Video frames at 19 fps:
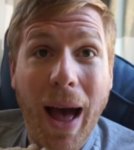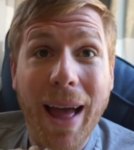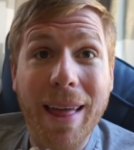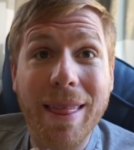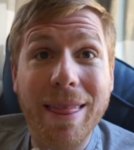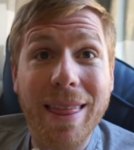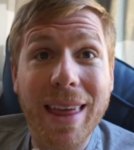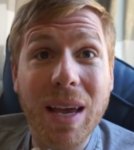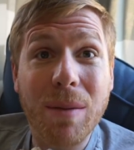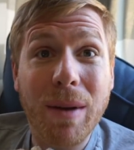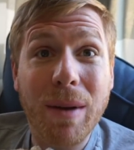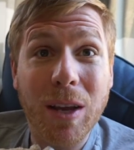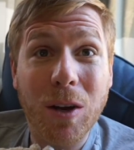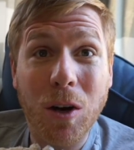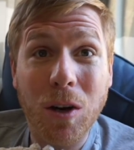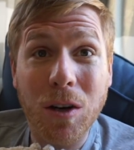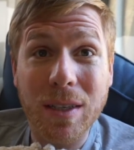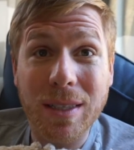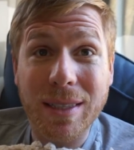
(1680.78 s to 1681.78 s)
I think my
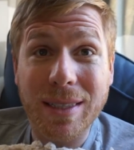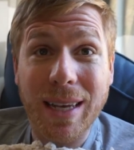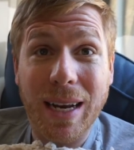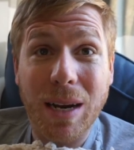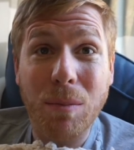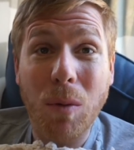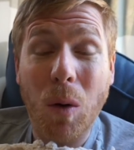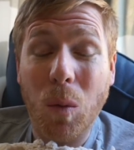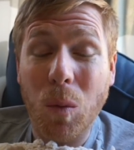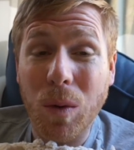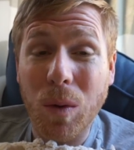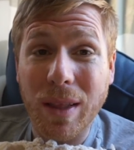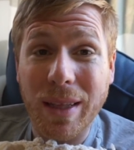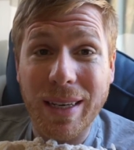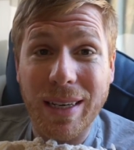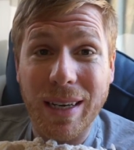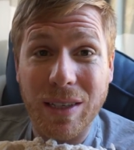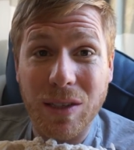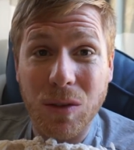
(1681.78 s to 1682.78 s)
current setup
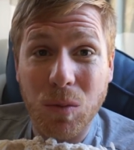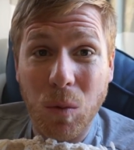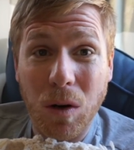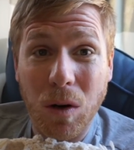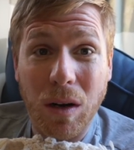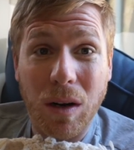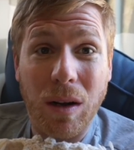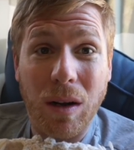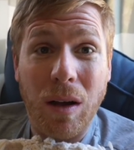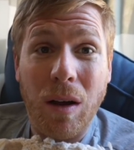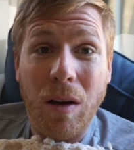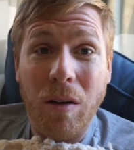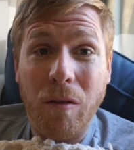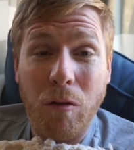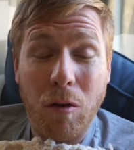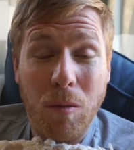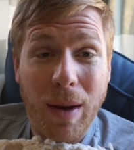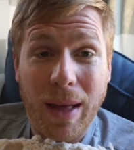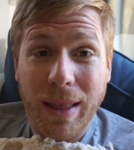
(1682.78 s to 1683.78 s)
really does work
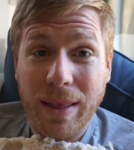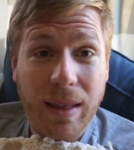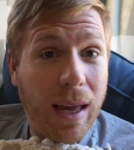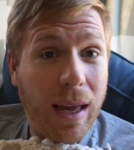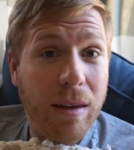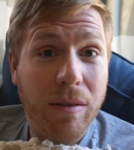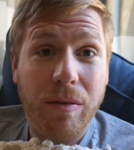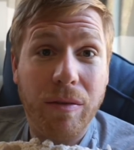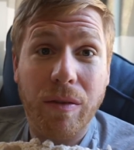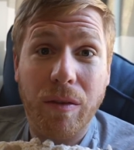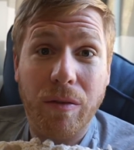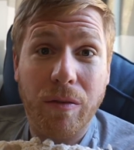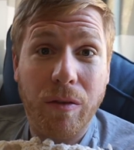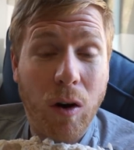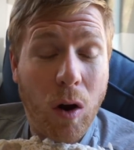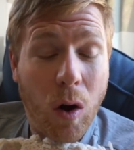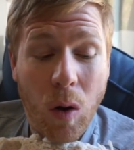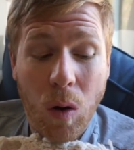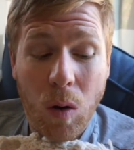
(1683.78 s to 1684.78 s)
for my life,
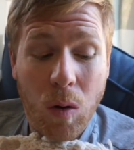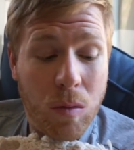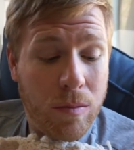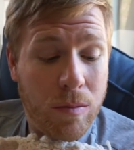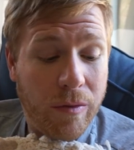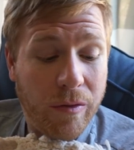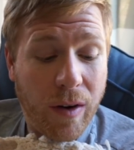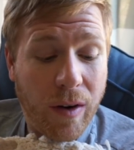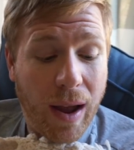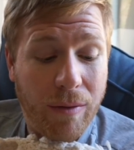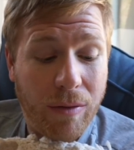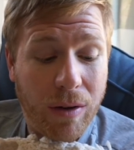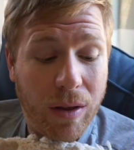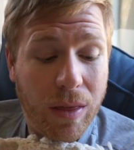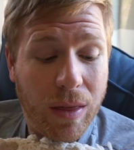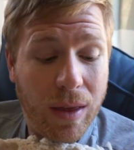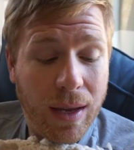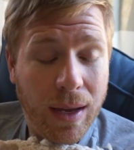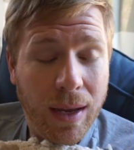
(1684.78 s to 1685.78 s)
for home, for
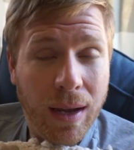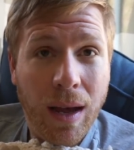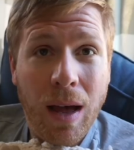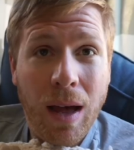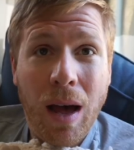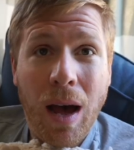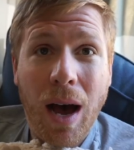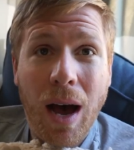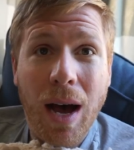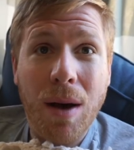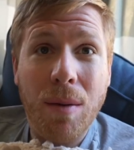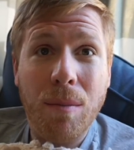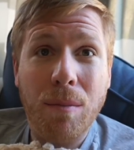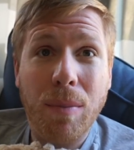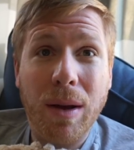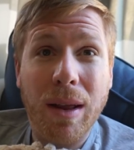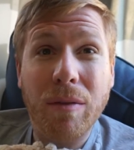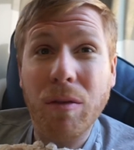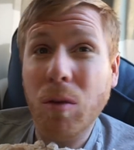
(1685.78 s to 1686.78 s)
everything. Um,
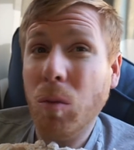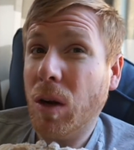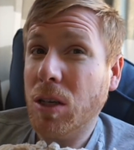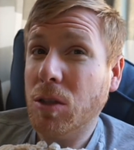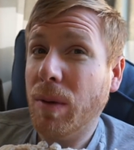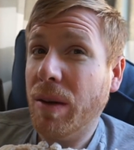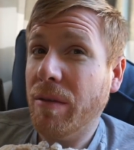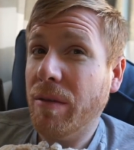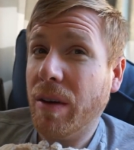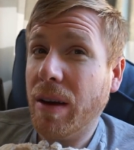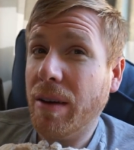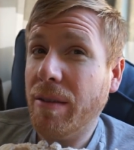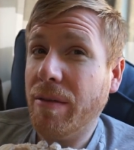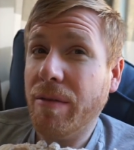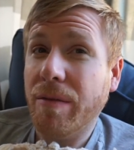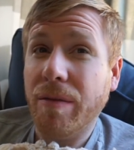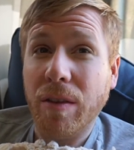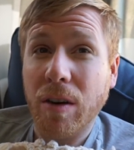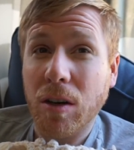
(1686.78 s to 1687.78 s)
but if you watch my very
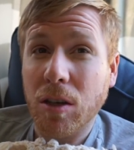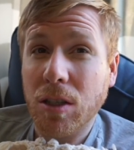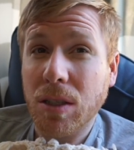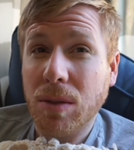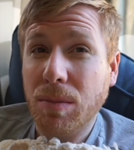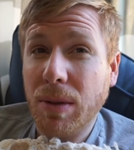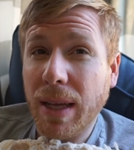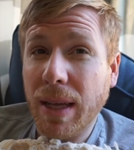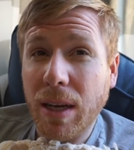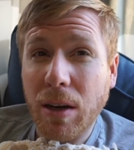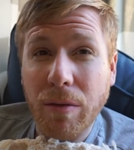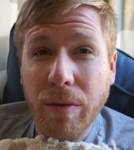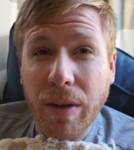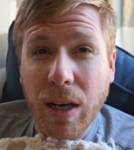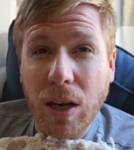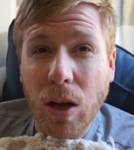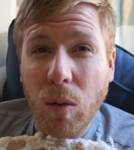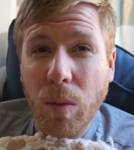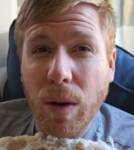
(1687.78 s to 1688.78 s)
first planner
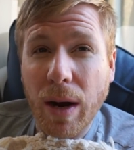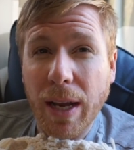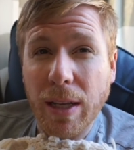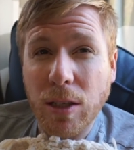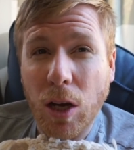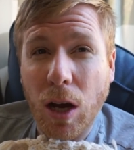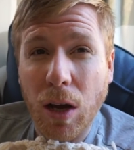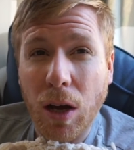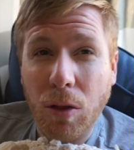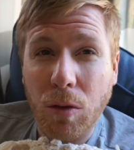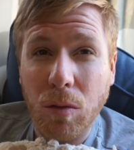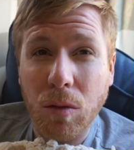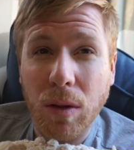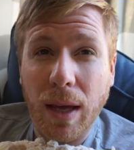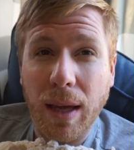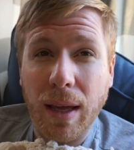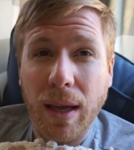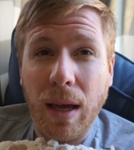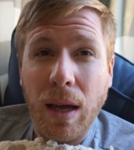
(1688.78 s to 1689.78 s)
video where I talk through
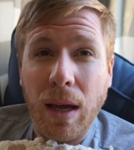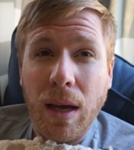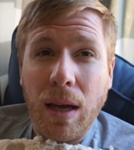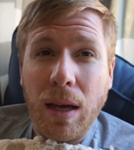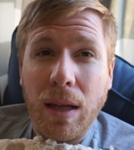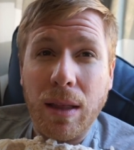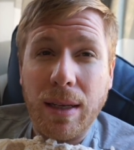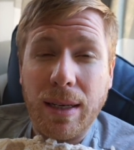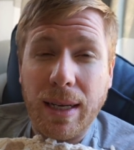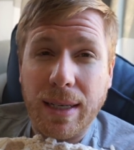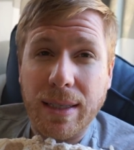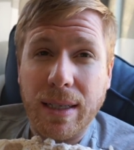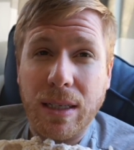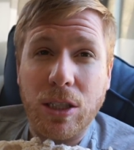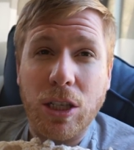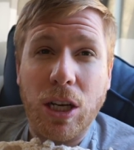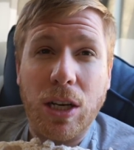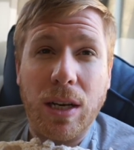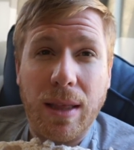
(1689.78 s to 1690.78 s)
like the desk
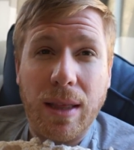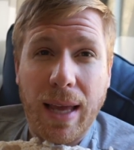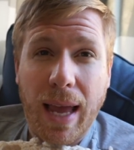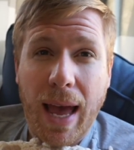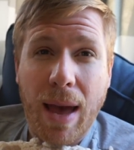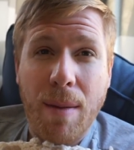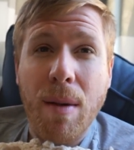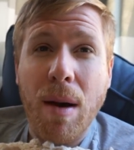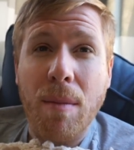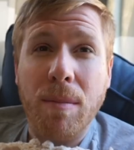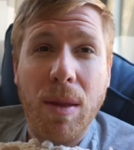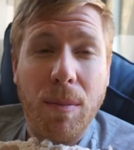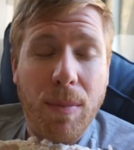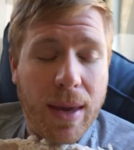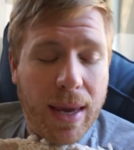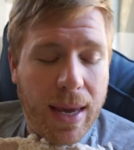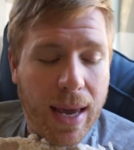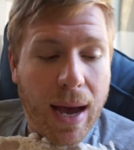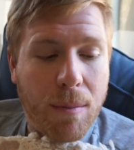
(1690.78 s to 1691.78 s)
agenda, the MM, the
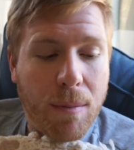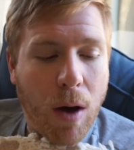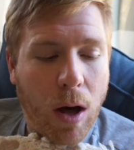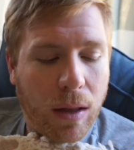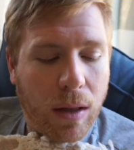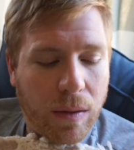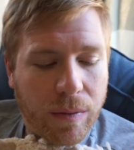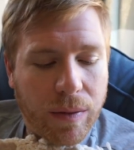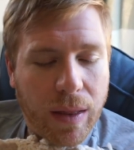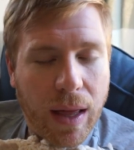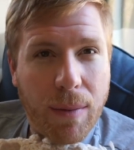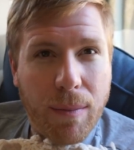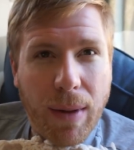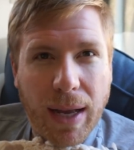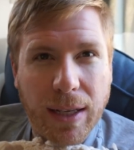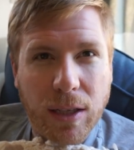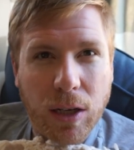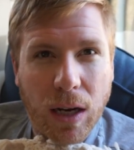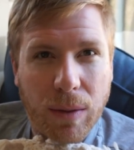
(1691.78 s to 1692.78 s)
PM, all of them,
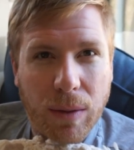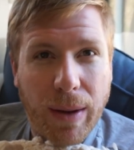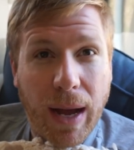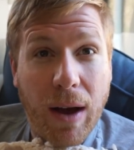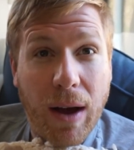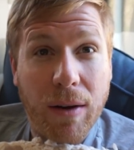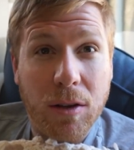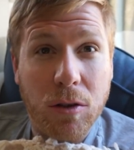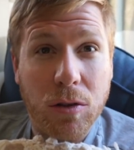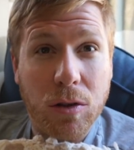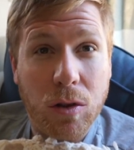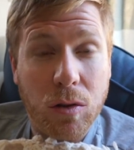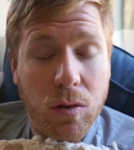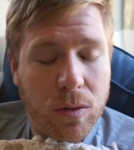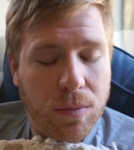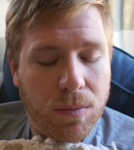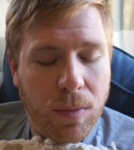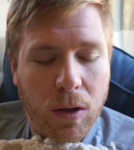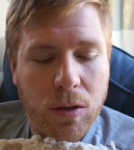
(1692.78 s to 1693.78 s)
I talked about how I used to
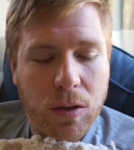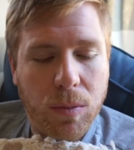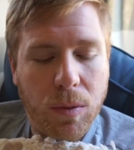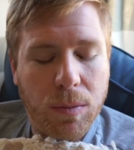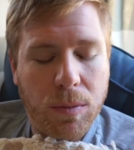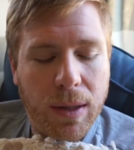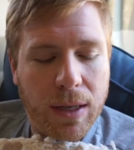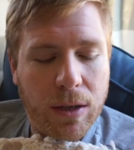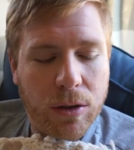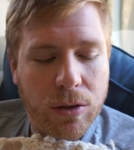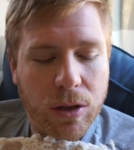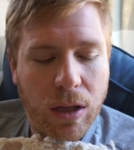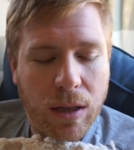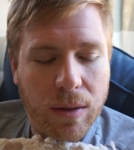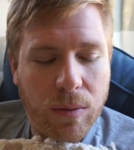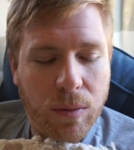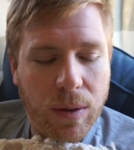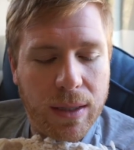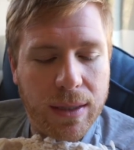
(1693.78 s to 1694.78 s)
use multiple planners
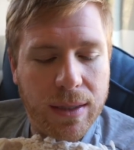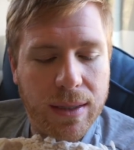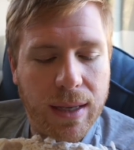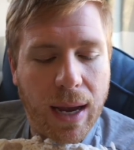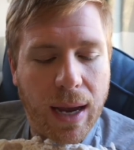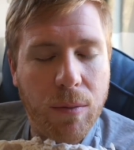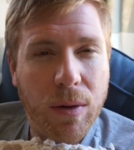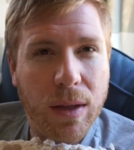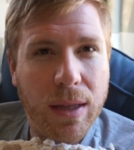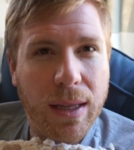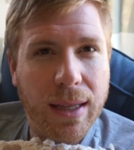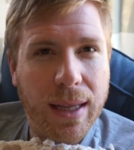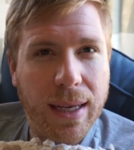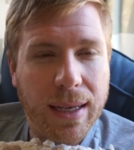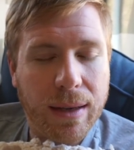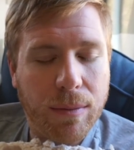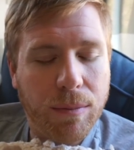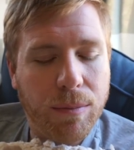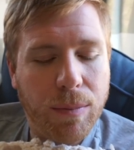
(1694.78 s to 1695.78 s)
all at once. I really
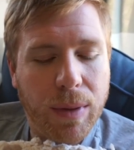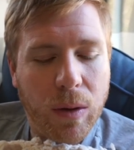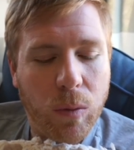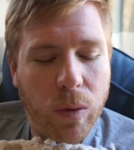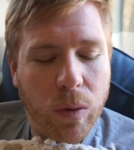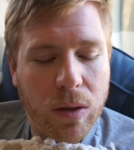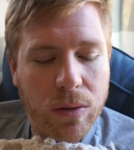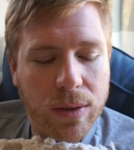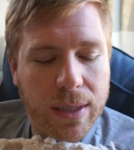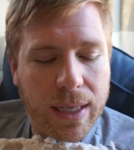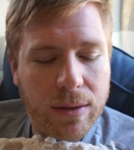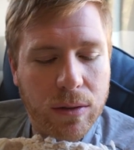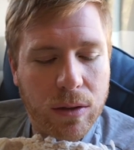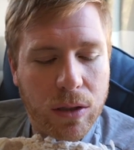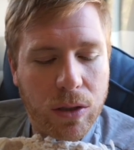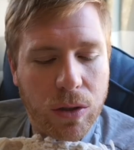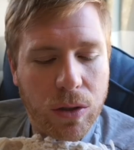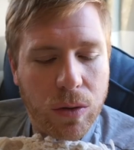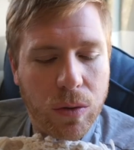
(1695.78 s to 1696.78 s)
like being whittled down
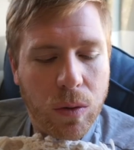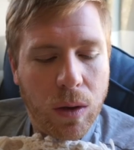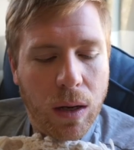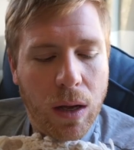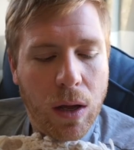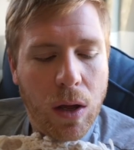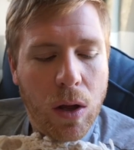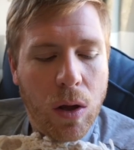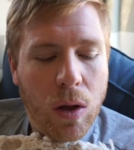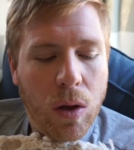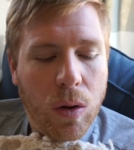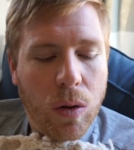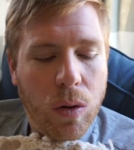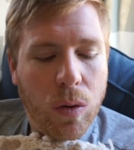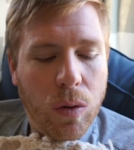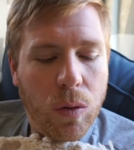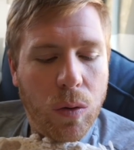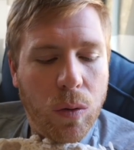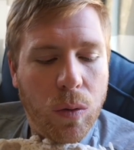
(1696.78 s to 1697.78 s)
to two.
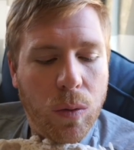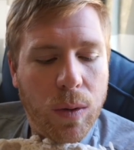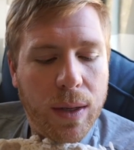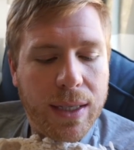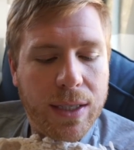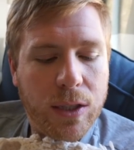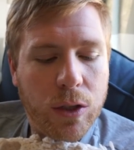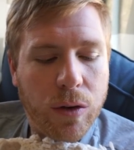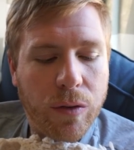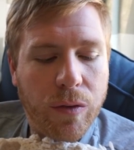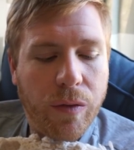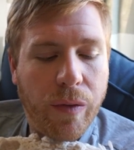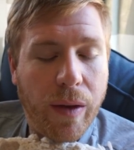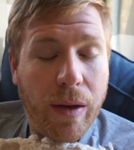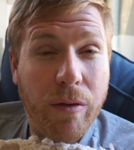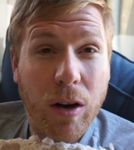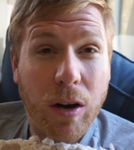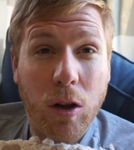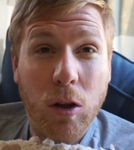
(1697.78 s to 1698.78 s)
Who is your
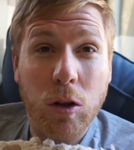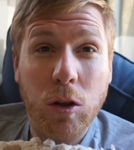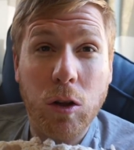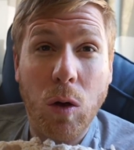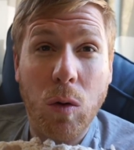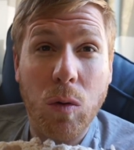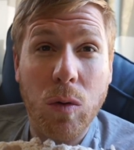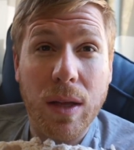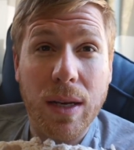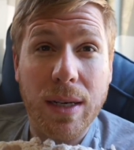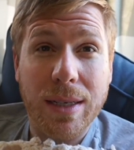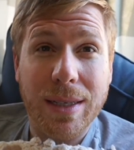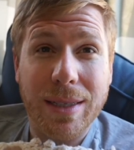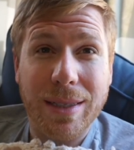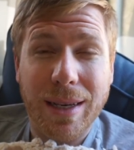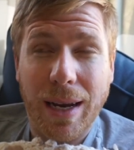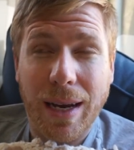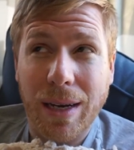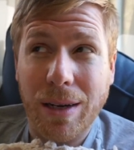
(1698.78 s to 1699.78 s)
favorite clothing
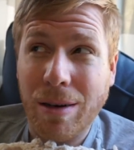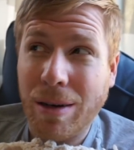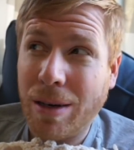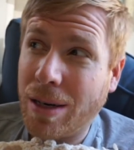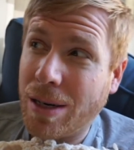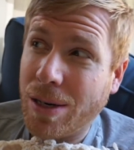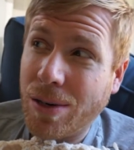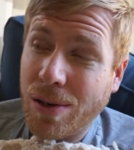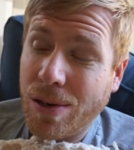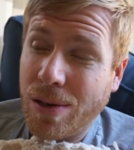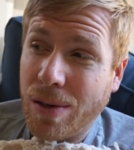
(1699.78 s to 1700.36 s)
designer?